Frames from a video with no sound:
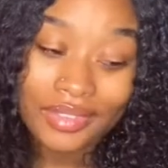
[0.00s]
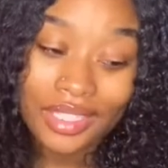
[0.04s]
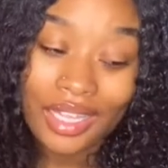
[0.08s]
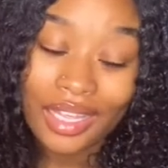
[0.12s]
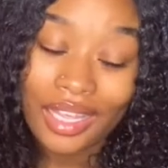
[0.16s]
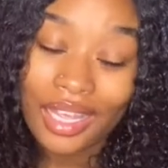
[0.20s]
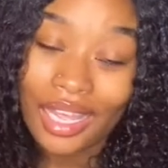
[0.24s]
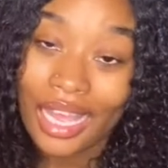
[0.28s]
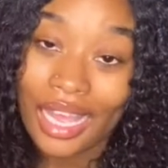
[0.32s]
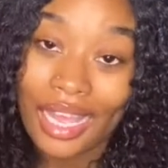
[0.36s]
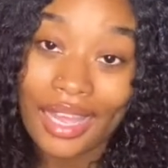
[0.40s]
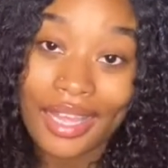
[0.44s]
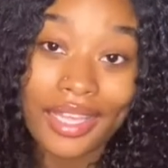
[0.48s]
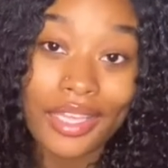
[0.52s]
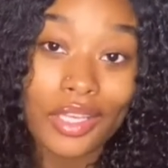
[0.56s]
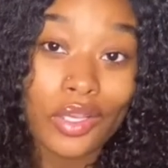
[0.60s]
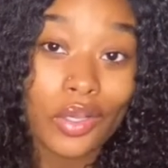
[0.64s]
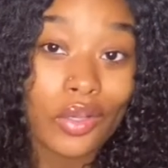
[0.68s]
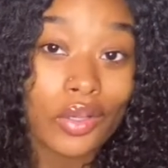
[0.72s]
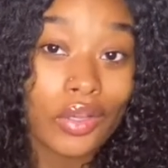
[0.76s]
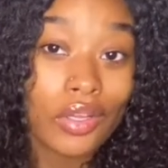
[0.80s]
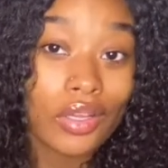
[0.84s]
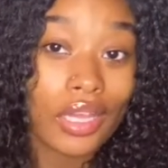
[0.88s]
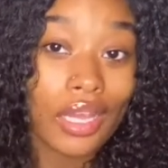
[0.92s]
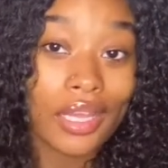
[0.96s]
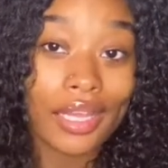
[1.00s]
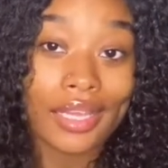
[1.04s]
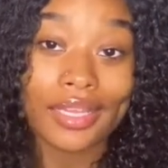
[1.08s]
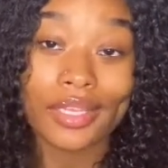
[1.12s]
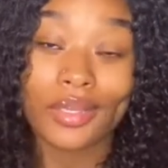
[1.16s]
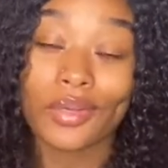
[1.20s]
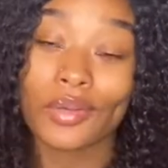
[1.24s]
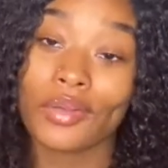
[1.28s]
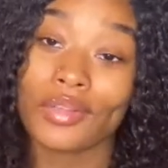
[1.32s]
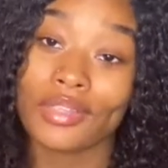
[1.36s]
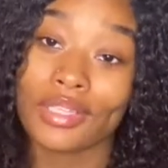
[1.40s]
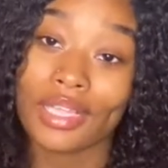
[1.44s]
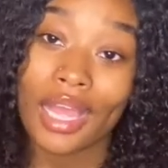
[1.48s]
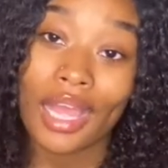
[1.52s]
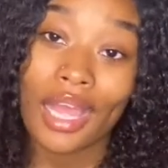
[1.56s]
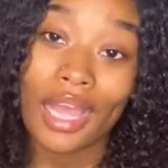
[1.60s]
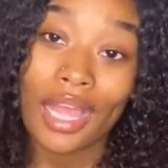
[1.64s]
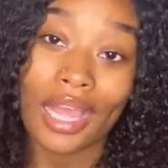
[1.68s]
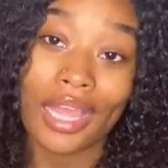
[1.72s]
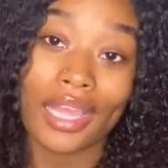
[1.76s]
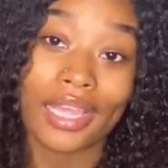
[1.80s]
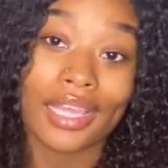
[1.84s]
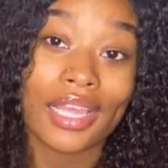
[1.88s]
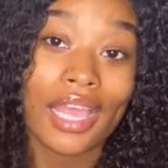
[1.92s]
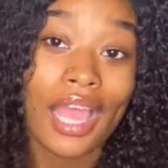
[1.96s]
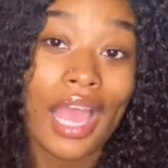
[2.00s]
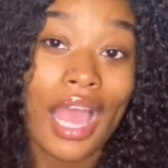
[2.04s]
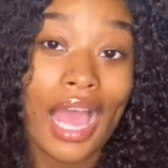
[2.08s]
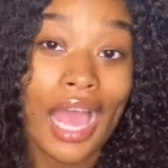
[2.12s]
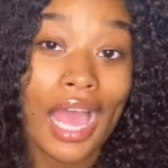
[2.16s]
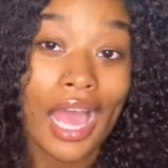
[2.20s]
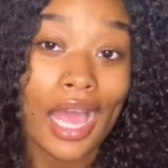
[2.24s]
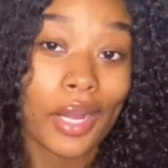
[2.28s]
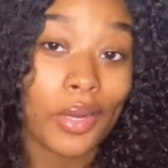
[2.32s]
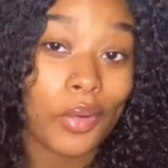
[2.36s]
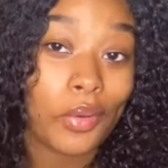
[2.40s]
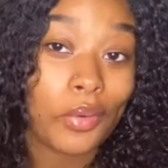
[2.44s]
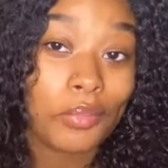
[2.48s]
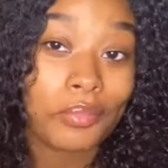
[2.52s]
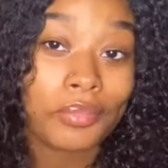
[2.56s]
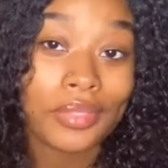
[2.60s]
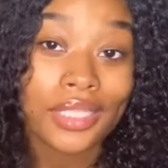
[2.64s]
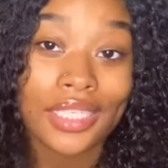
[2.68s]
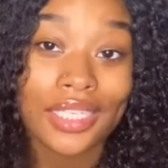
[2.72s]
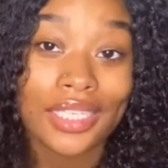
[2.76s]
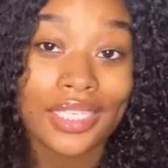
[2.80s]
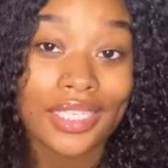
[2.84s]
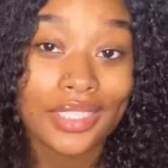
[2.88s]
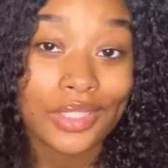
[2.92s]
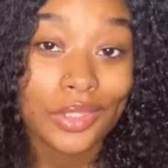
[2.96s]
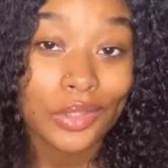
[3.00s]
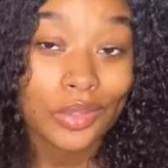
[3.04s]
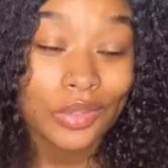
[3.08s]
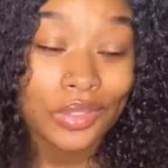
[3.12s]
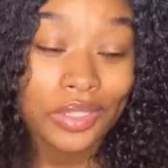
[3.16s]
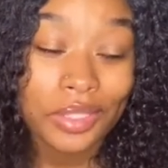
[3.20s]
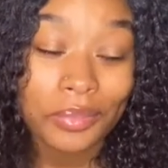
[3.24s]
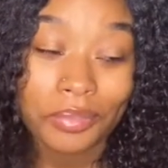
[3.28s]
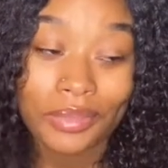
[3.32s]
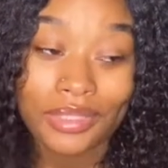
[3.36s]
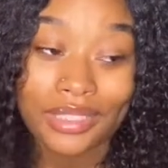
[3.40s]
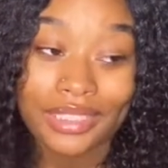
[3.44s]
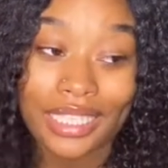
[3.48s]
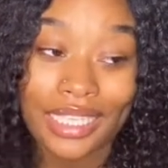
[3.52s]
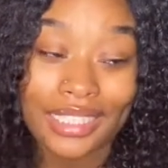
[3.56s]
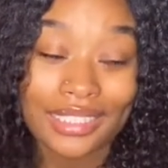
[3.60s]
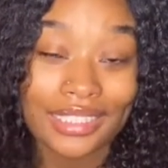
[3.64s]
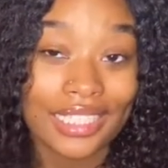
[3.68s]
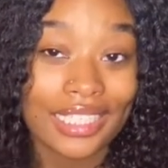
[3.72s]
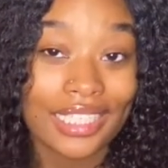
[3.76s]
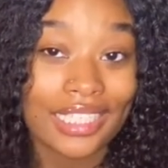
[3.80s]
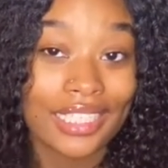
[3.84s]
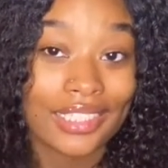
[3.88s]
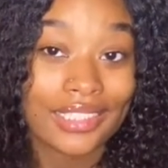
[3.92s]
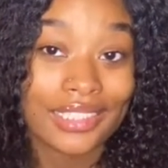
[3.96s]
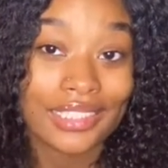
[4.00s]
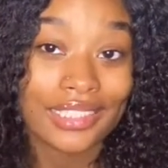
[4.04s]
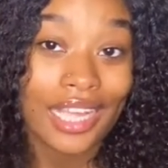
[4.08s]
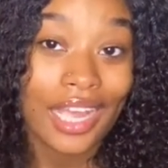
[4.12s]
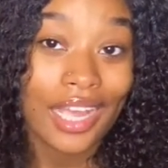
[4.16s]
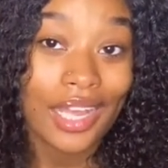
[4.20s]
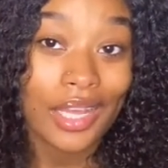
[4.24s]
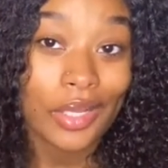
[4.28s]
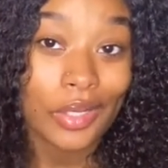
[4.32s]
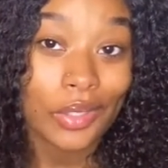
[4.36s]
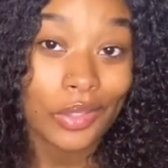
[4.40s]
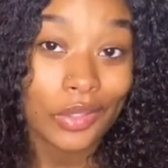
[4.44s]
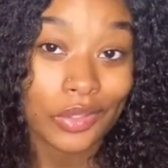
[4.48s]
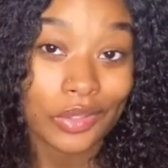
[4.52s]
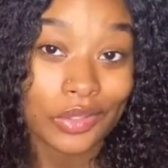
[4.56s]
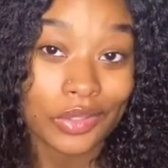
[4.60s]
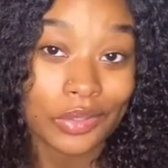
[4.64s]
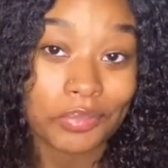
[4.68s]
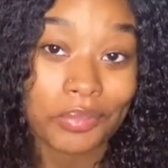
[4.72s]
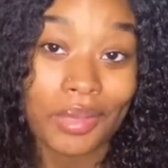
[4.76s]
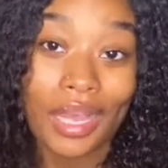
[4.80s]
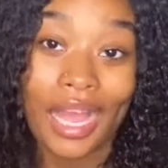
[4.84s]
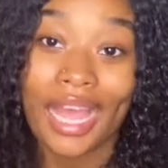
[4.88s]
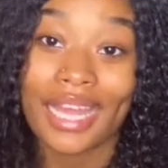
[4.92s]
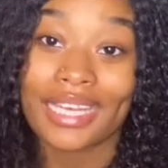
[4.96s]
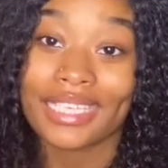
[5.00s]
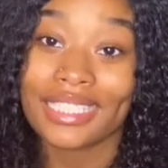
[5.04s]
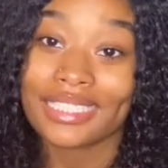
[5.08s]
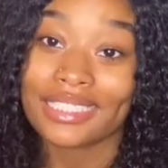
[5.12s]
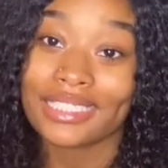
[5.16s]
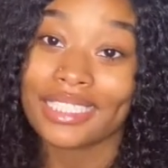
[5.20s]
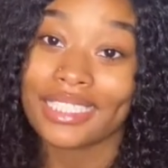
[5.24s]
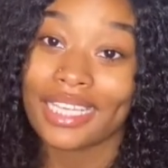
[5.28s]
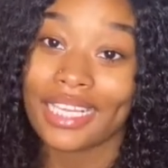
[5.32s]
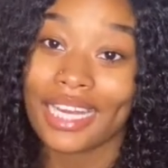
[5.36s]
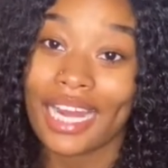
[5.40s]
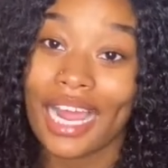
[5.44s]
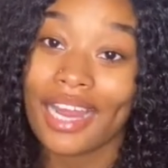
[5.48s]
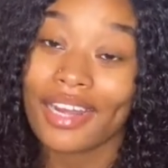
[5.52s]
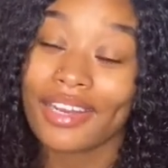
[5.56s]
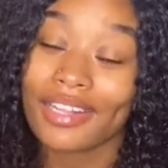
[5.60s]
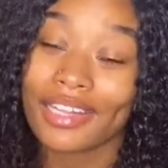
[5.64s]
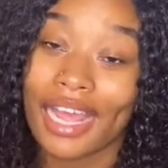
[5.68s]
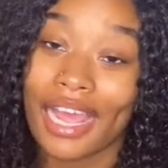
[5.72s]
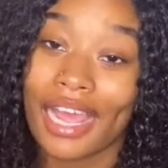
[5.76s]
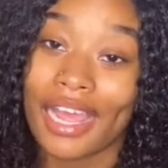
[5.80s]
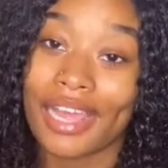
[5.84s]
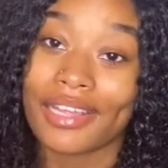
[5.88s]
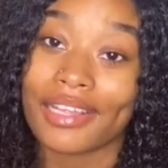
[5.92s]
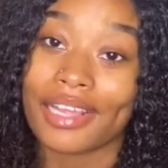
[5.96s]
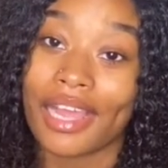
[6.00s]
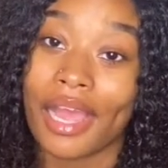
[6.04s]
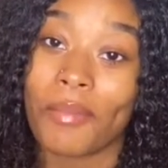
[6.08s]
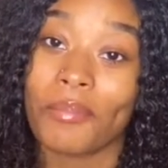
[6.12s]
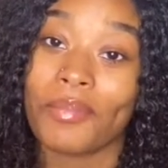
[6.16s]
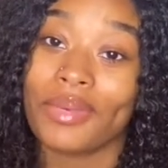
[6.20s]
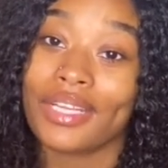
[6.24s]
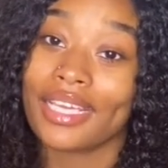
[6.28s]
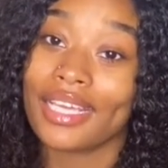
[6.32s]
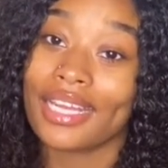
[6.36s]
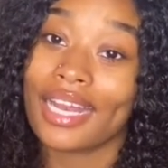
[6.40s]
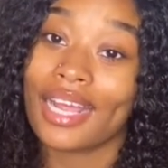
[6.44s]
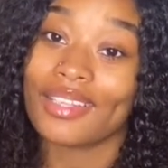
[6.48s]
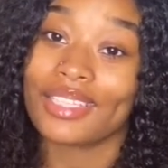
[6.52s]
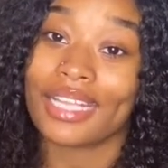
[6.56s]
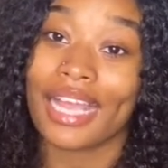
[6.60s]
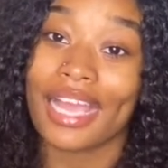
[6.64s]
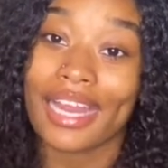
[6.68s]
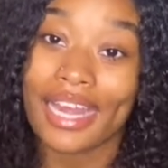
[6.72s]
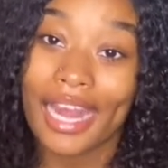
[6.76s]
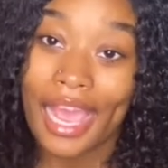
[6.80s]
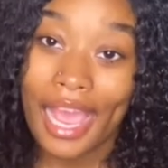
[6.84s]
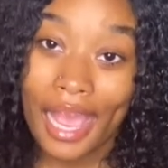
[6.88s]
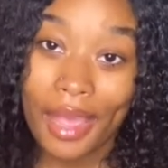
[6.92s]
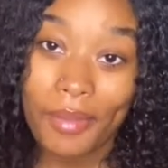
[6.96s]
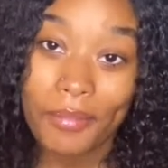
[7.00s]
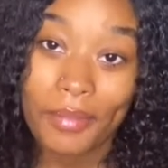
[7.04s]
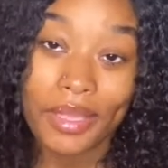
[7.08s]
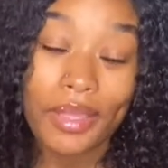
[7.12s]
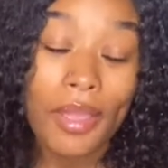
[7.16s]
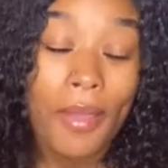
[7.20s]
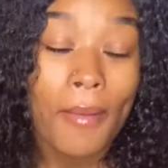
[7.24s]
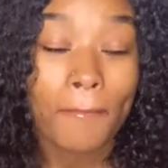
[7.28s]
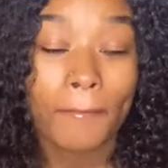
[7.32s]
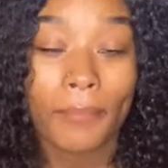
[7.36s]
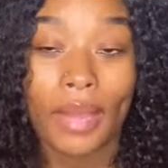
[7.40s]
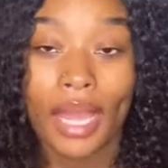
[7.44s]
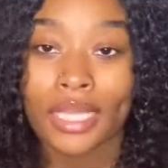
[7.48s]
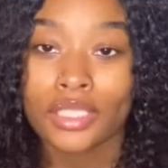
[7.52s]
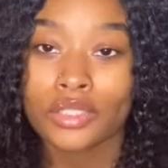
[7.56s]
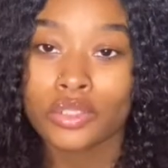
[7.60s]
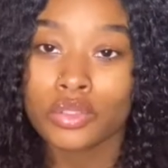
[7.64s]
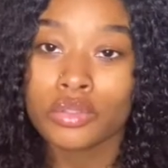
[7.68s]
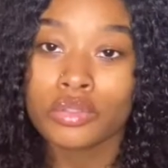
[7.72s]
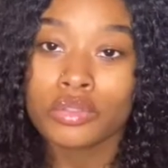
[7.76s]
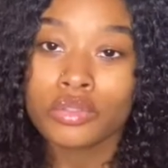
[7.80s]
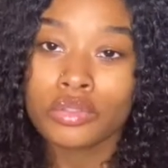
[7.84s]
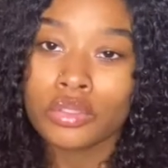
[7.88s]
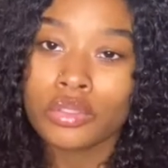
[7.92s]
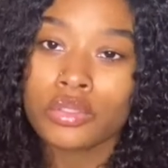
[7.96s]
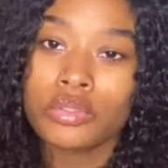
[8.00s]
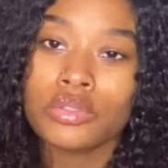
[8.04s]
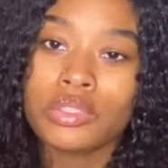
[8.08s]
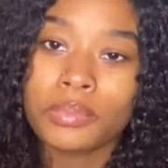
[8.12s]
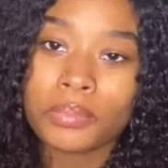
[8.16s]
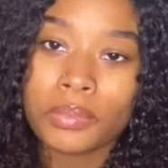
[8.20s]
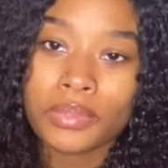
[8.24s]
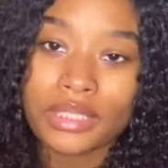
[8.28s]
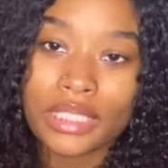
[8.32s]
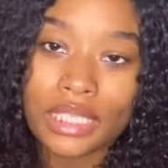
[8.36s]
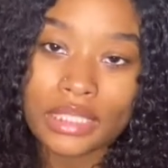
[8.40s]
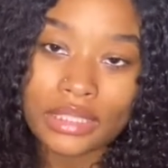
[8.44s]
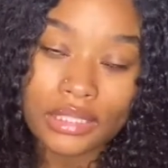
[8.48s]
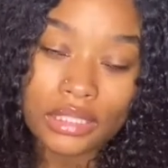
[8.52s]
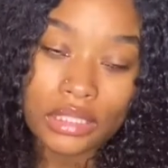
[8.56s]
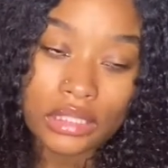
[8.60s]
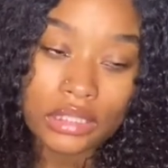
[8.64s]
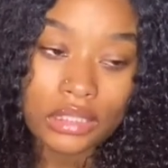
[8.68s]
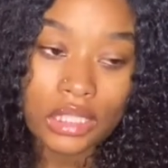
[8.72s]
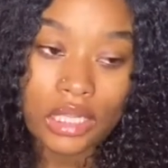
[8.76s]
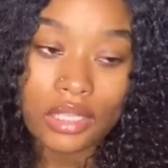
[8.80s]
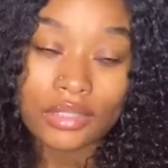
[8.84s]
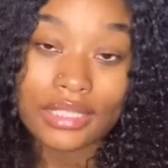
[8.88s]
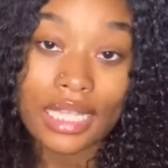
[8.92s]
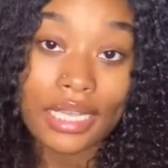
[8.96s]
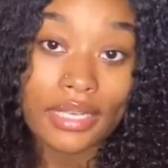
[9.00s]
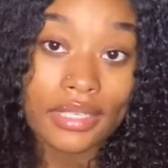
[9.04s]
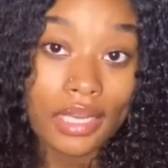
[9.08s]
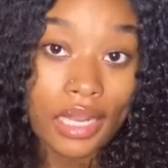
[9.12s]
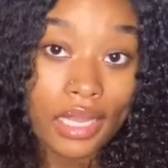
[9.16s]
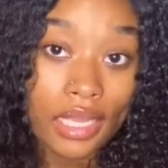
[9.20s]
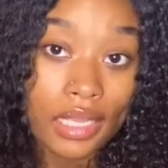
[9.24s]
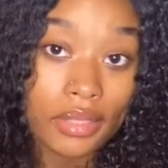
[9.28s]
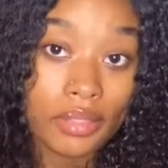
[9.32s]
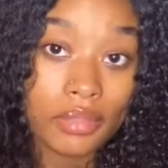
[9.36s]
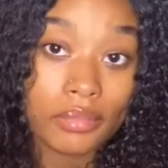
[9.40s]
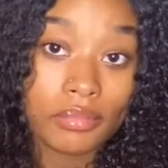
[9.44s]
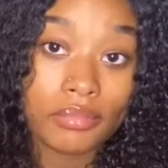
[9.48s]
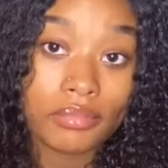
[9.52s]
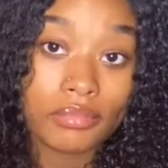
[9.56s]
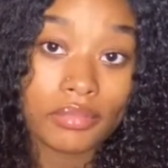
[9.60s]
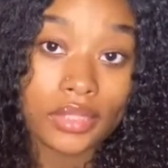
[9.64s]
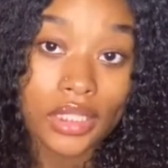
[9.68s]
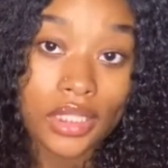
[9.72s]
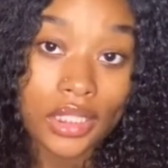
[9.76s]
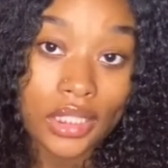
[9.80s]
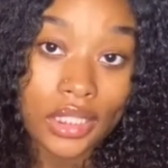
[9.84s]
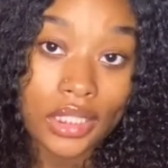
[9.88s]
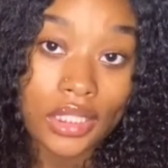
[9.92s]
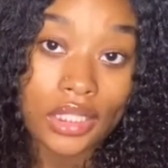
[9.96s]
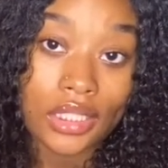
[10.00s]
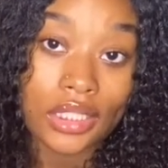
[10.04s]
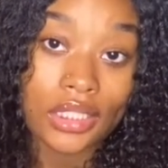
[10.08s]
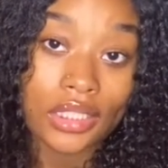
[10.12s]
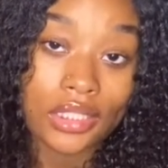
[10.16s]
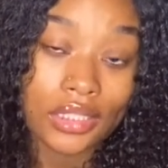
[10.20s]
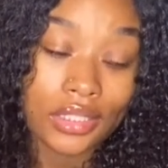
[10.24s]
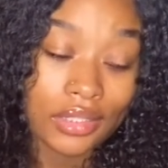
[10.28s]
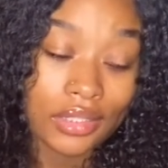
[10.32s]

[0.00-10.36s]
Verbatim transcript: I ain't gonna I ain't gonna lie. I don't be doing the protective hairstyles, but I need to get out of that. I'm gonna get out that habit. But I do use protective hairstyles at night because